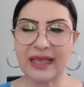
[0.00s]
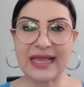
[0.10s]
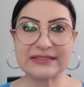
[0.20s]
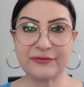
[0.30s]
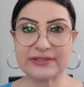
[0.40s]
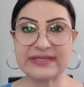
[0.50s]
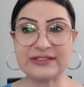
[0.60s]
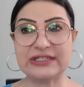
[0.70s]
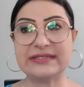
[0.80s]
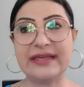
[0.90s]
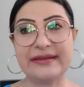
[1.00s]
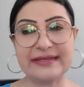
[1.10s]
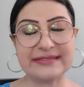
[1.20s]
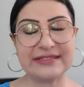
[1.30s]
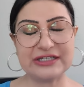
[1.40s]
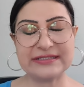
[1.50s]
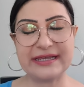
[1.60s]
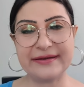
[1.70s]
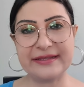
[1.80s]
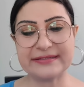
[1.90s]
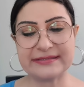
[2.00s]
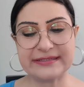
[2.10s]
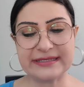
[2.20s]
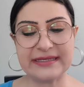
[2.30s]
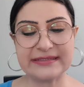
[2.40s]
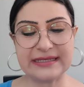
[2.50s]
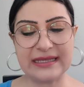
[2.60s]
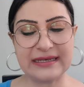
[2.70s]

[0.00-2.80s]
As for Sagittarius, this is a